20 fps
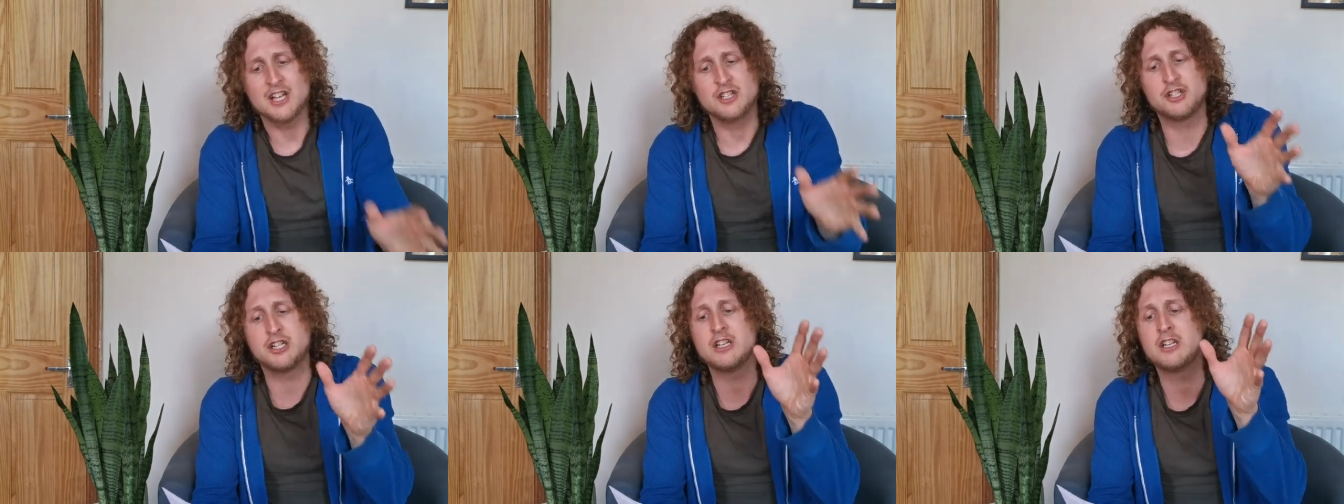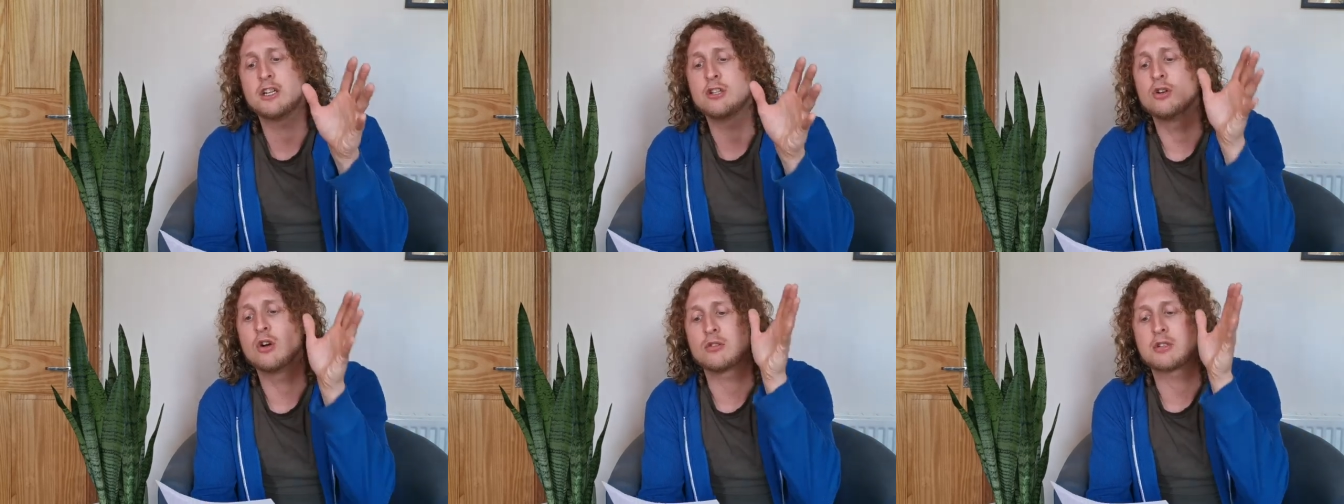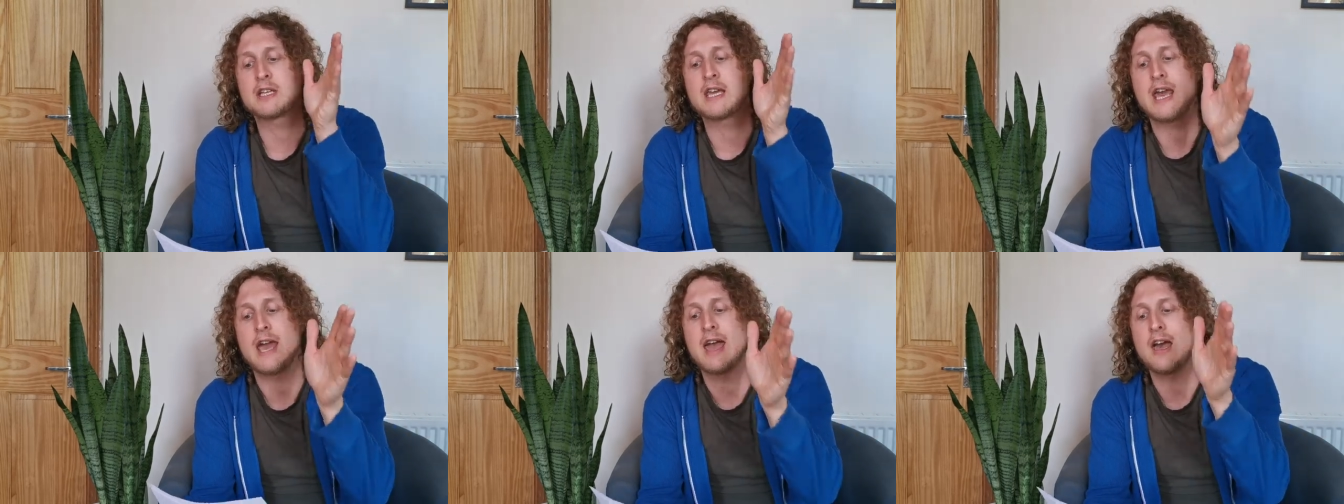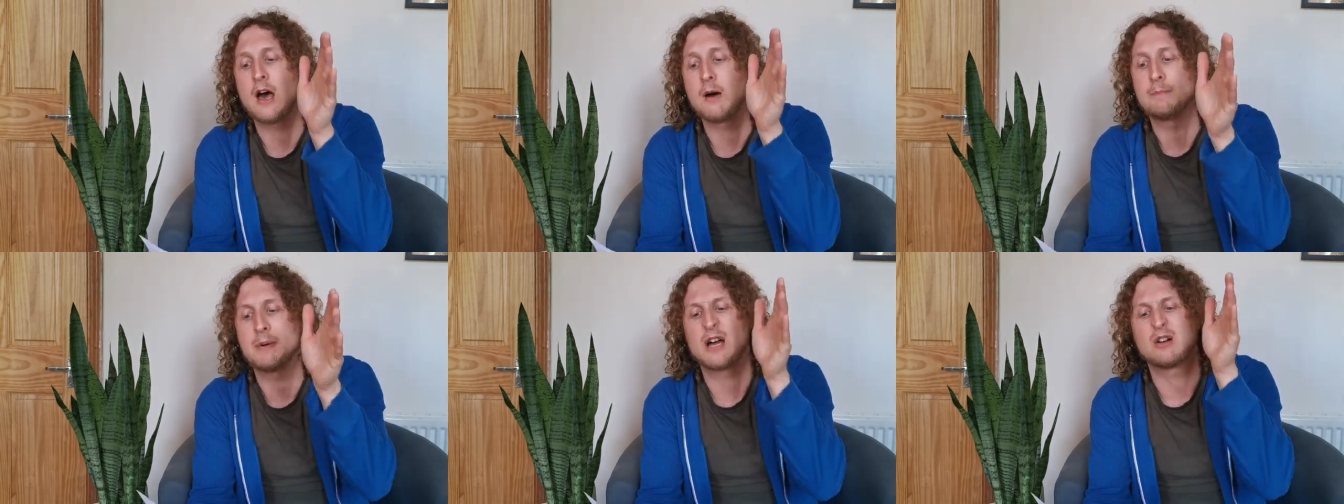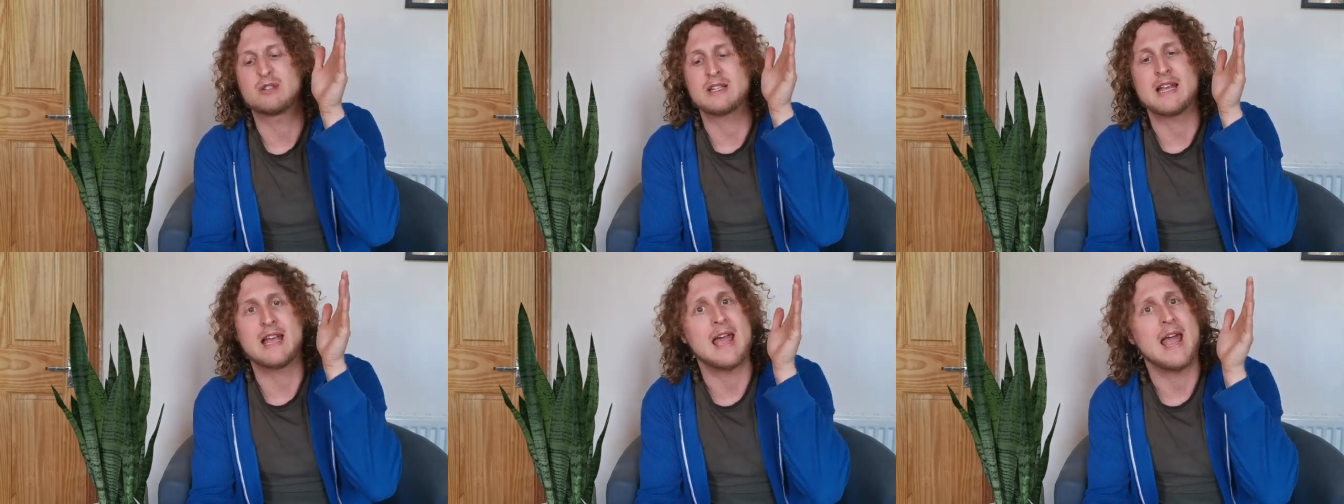She did not care
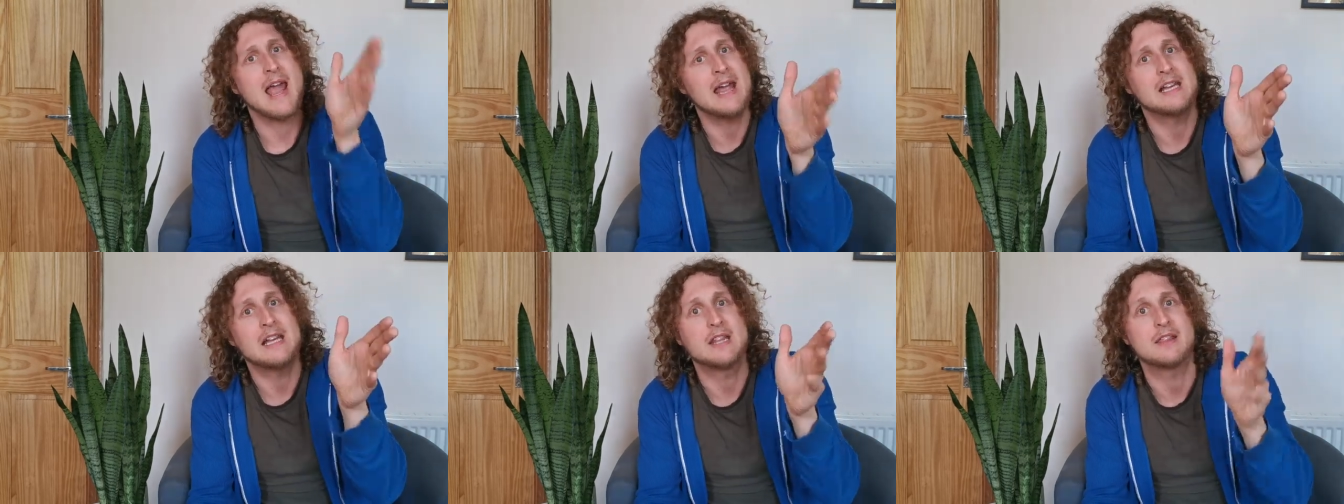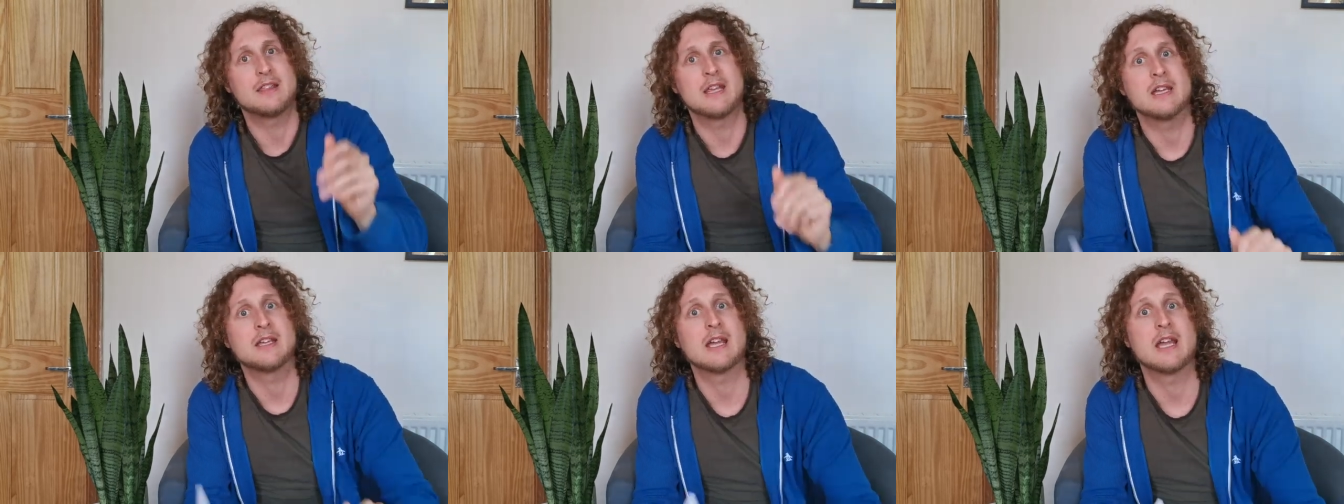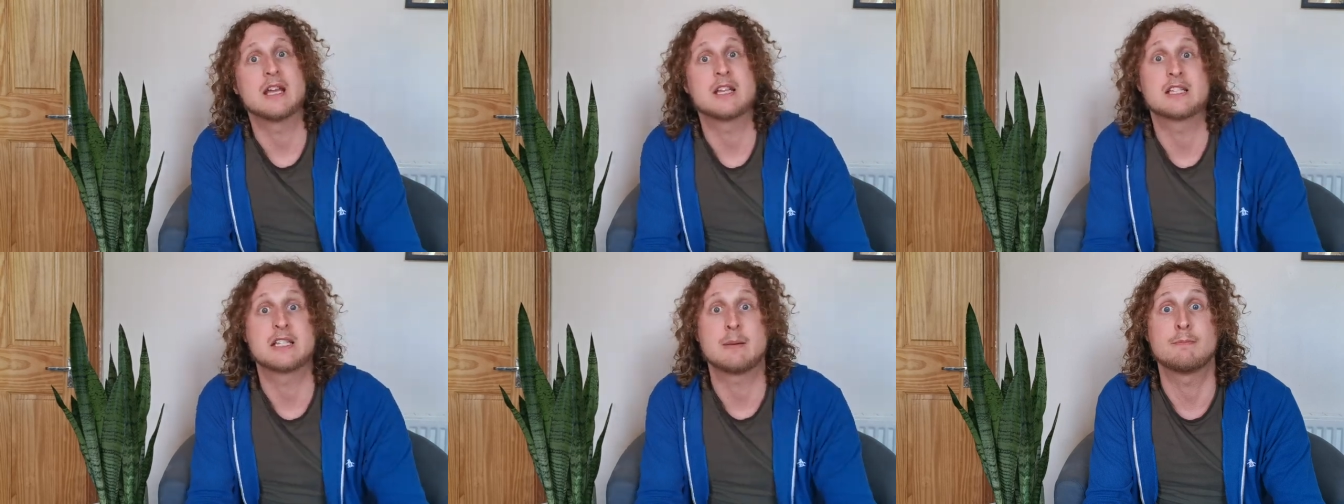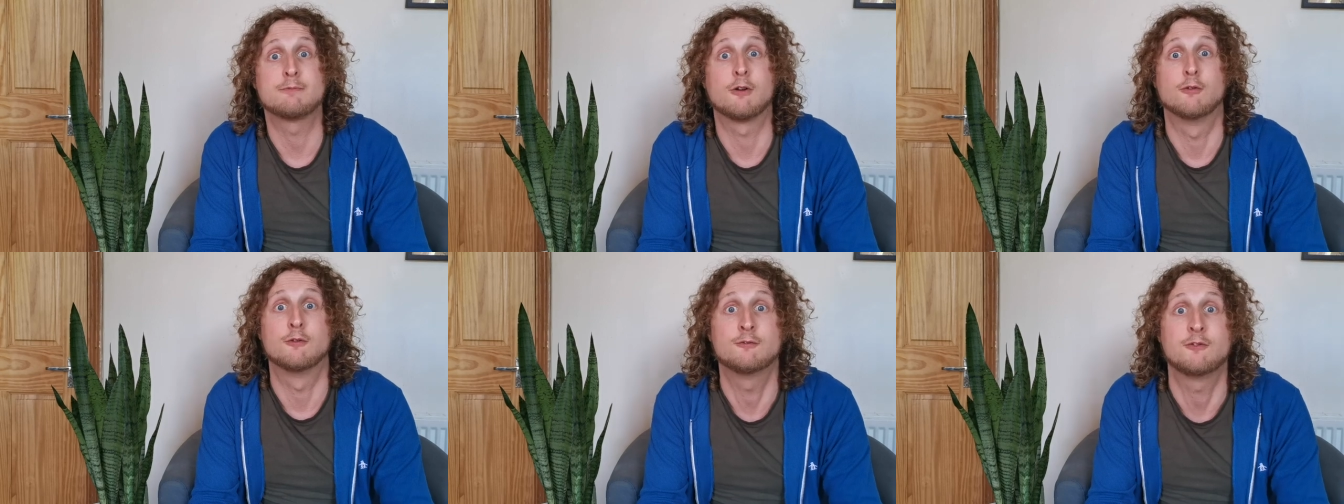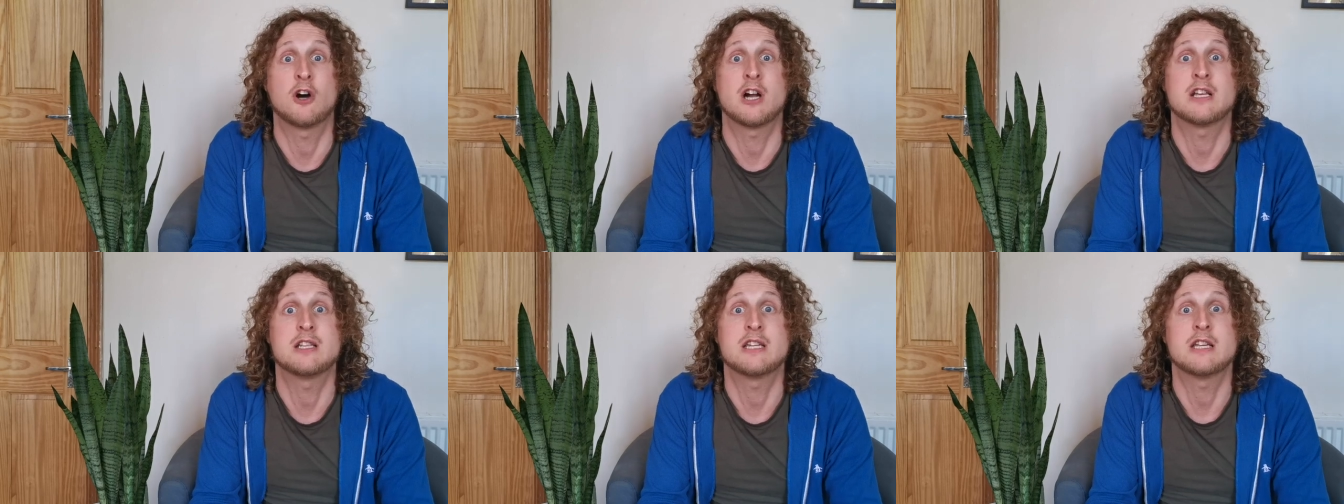about anything except for
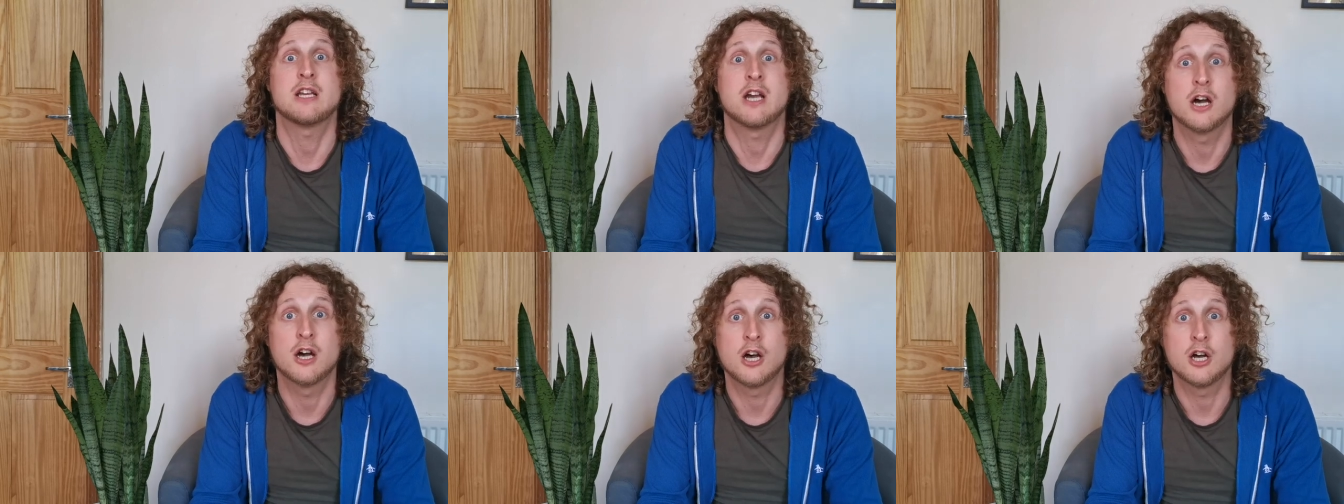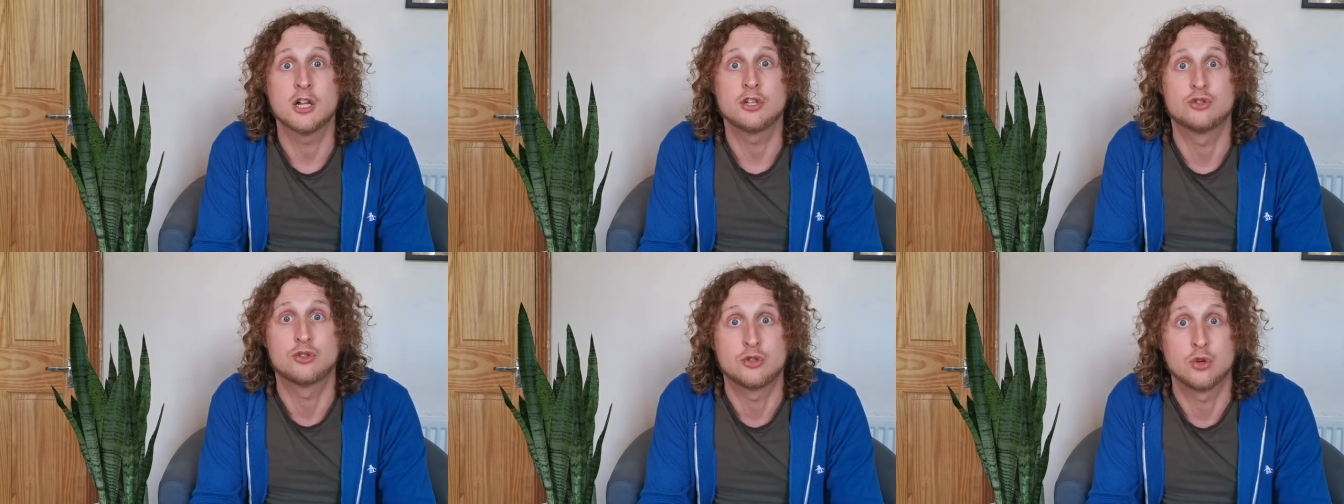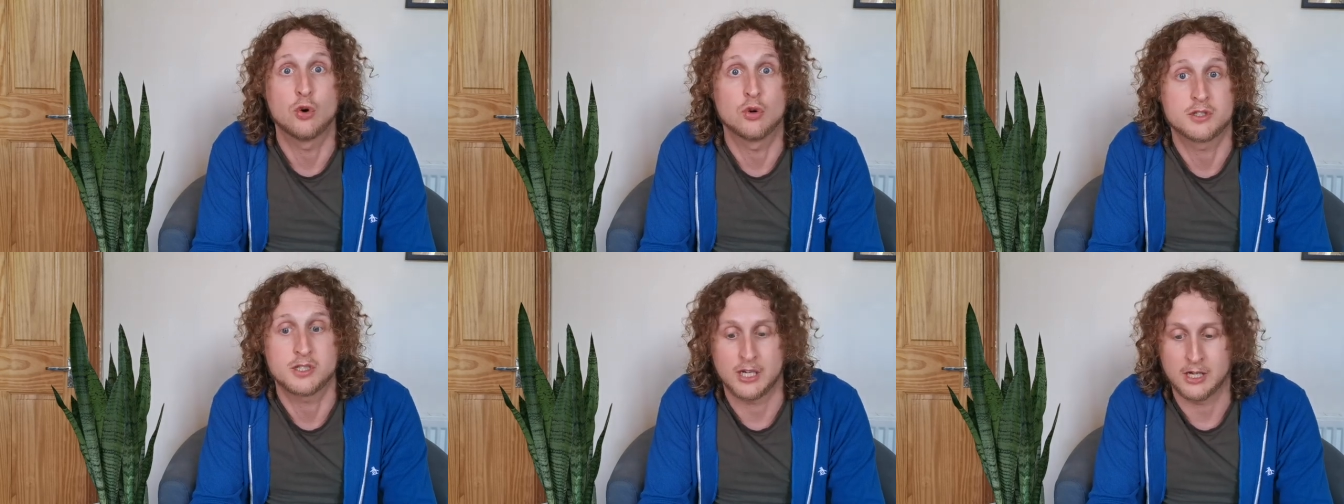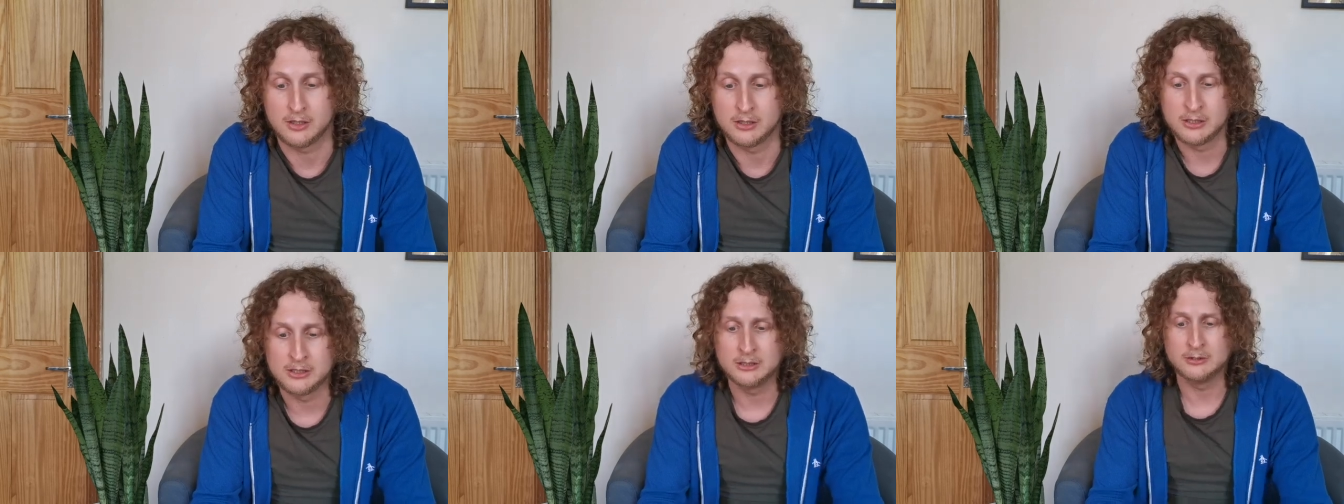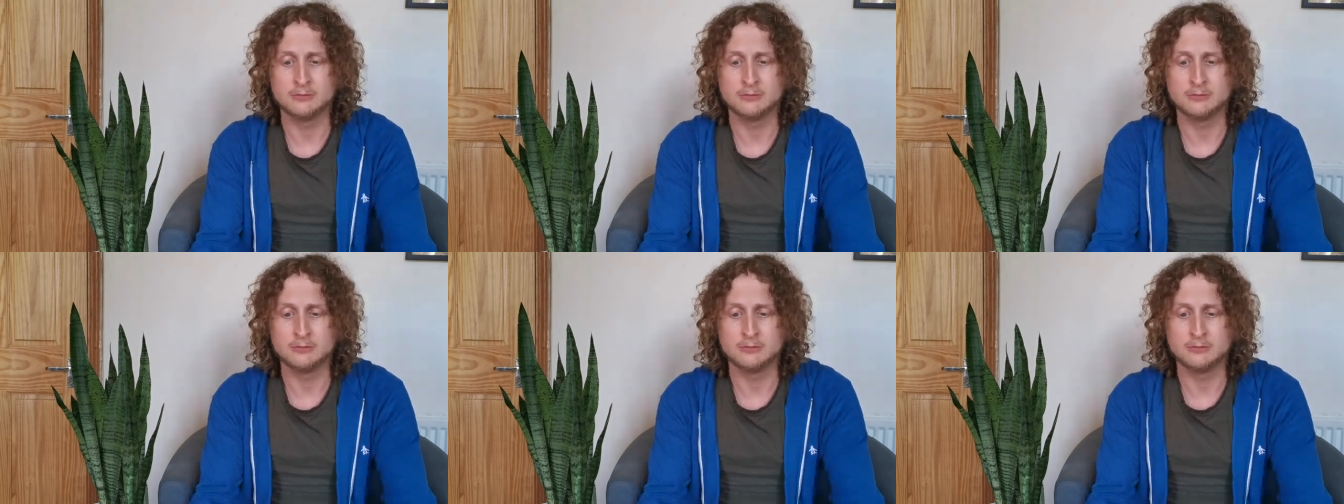finding her daughter.